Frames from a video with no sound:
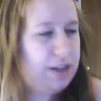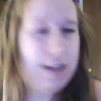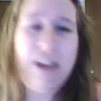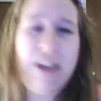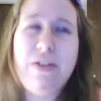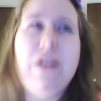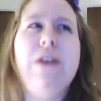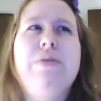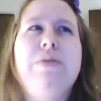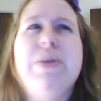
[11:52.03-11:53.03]
I have a lot
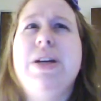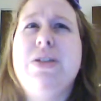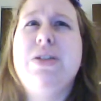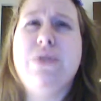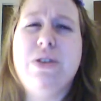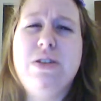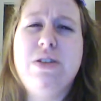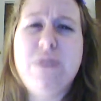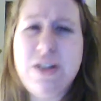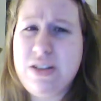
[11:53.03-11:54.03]
of plans for
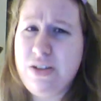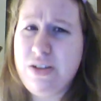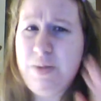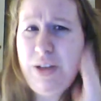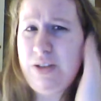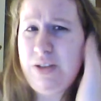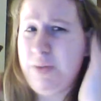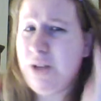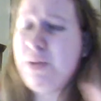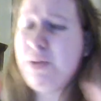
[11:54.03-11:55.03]
Oliver. There'll be some
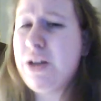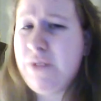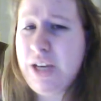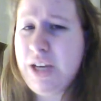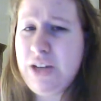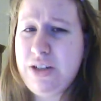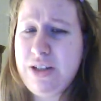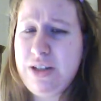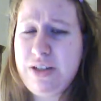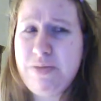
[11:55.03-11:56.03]
ear modifications.